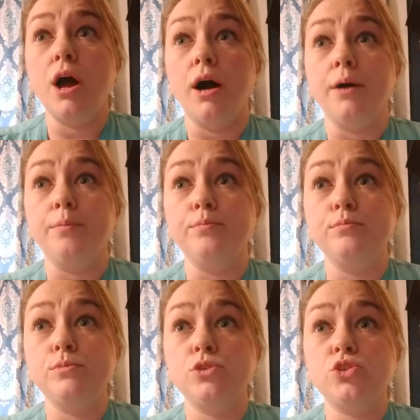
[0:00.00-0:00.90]

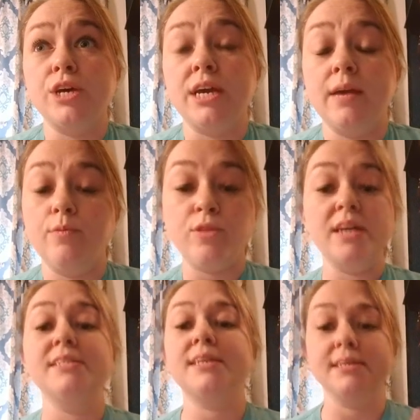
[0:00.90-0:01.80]
um, to keep
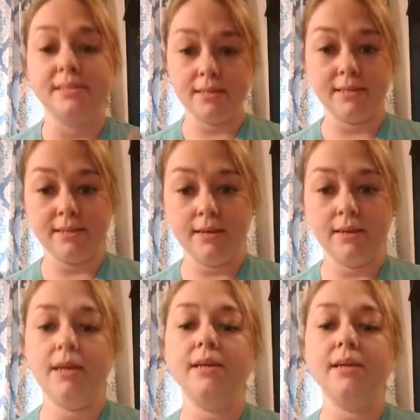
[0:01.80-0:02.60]
things consistent,